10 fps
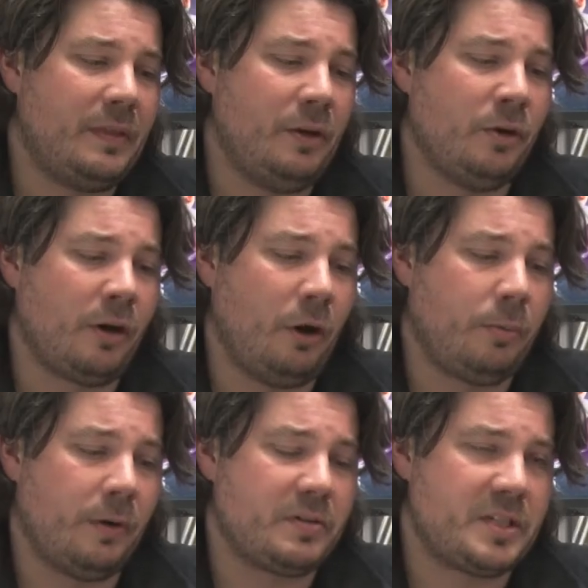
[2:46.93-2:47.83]
The newer
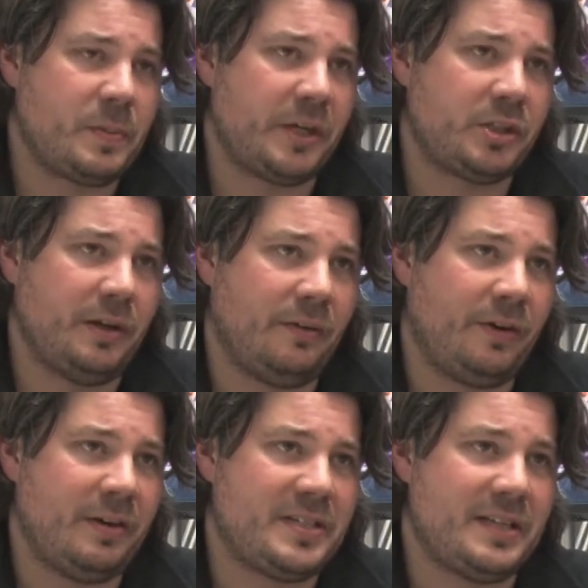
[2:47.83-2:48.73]
GoPros especially are
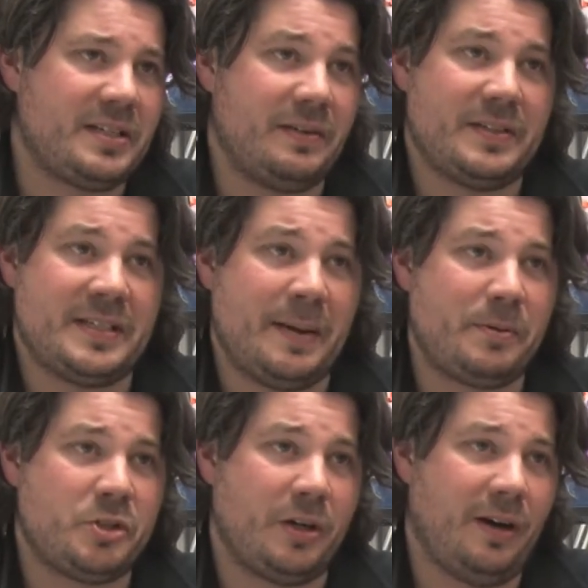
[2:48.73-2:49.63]
very sensitive to
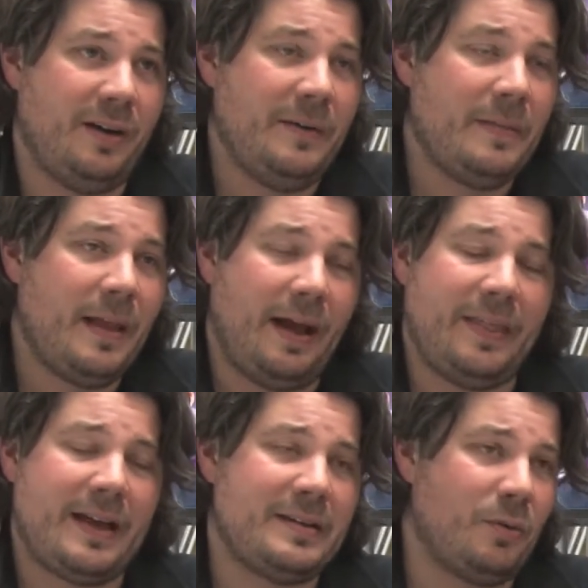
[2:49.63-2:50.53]
temperature.
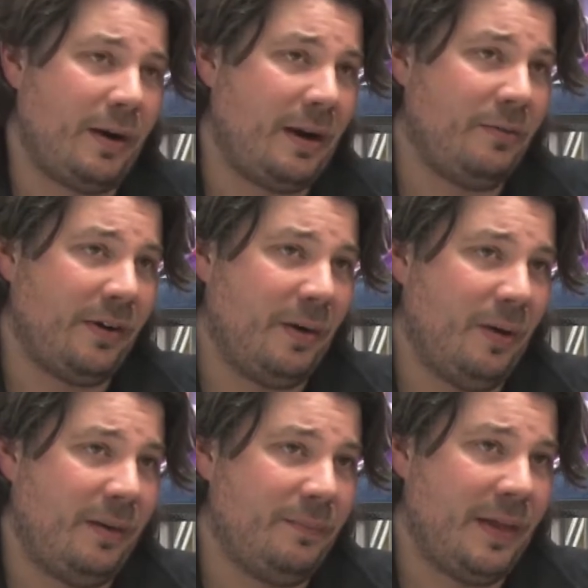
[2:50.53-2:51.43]
That didn't work out very
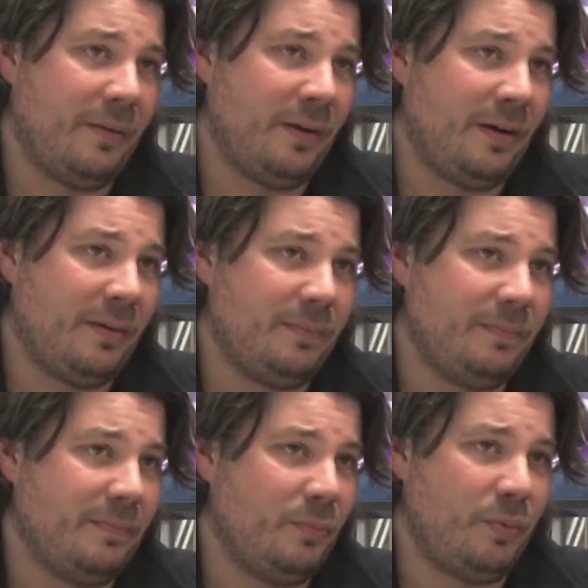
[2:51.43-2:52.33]
well. They were,
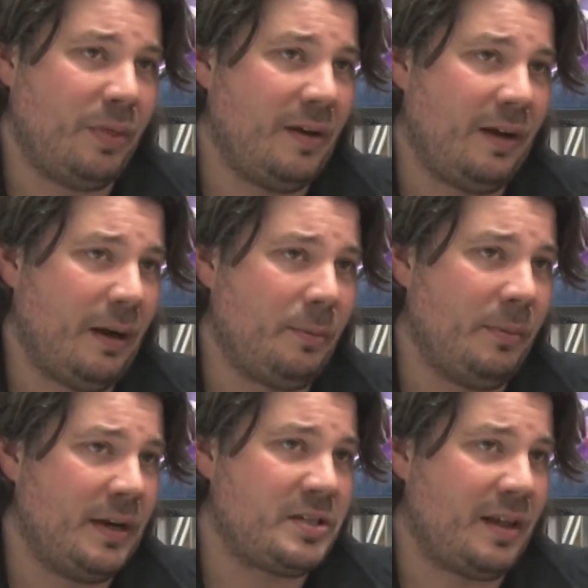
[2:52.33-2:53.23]
within a couple of
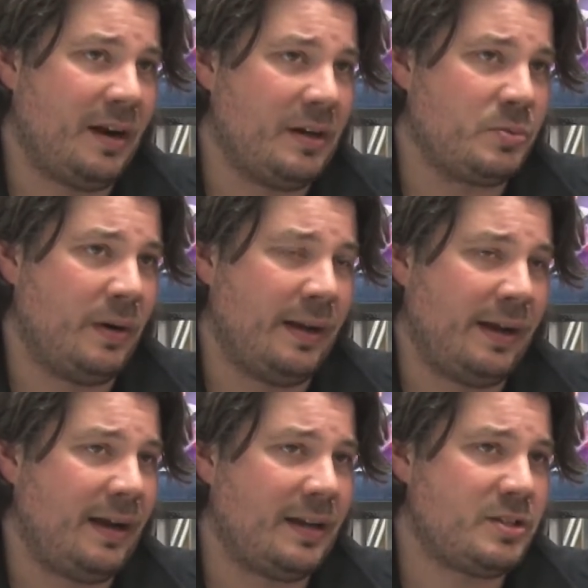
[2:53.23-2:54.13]
minutes of the cars running,
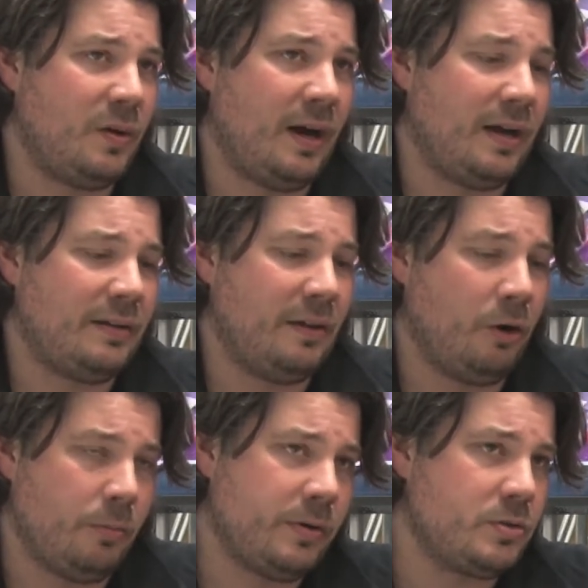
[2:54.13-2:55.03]
it got so hot, the
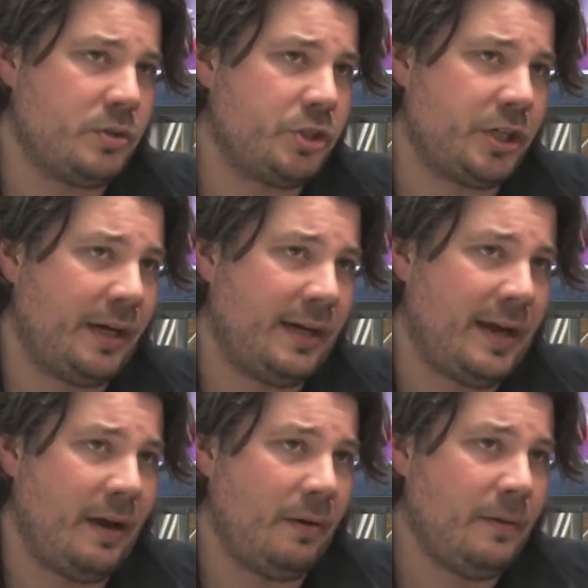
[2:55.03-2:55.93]
GoPros were just shutting
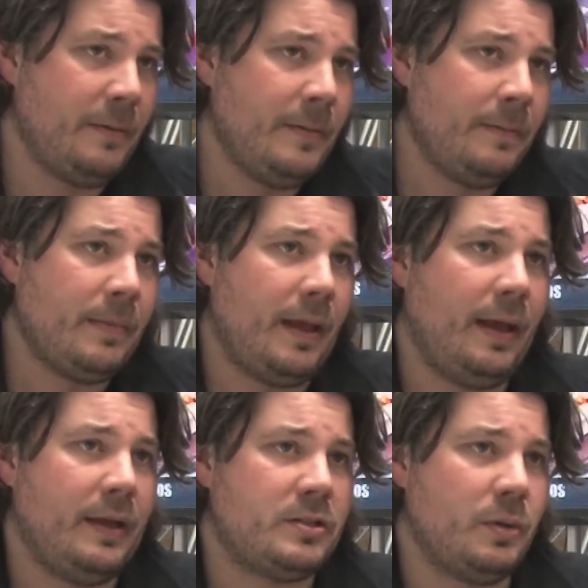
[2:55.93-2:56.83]
down.
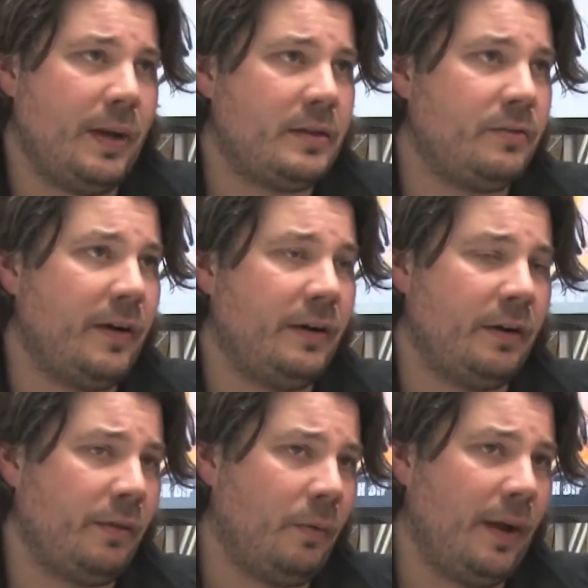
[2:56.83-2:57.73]
And so we had to find
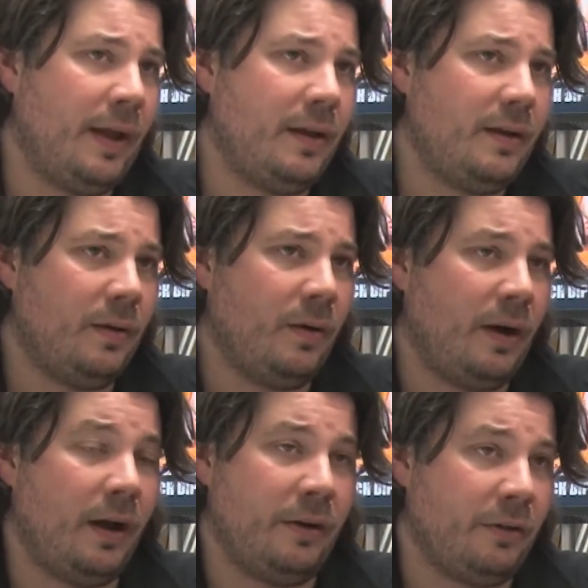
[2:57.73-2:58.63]
another way,
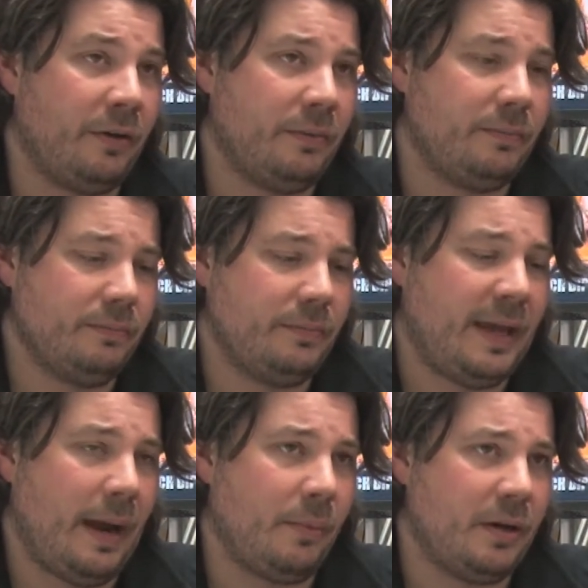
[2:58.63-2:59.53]
or another
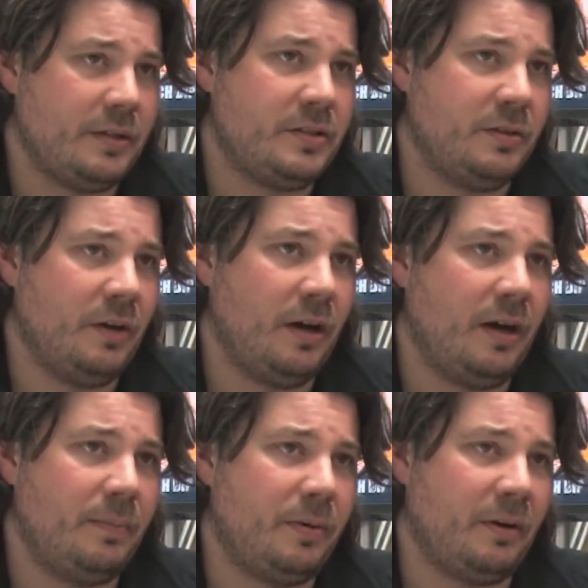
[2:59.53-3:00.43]
camera to
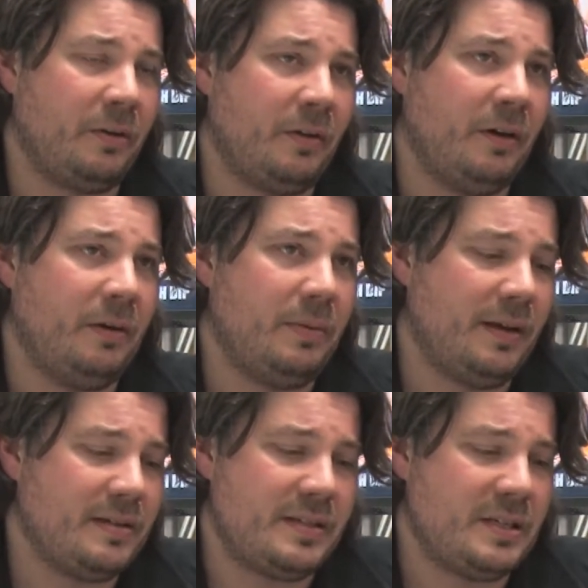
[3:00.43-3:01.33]
put under the hood,
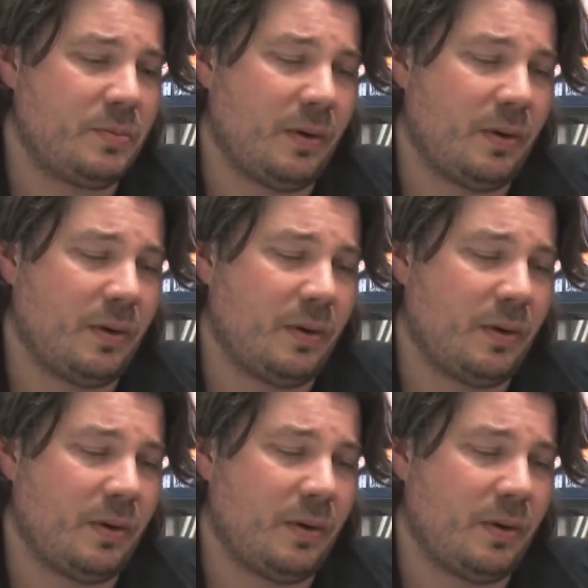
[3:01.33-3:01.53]
because these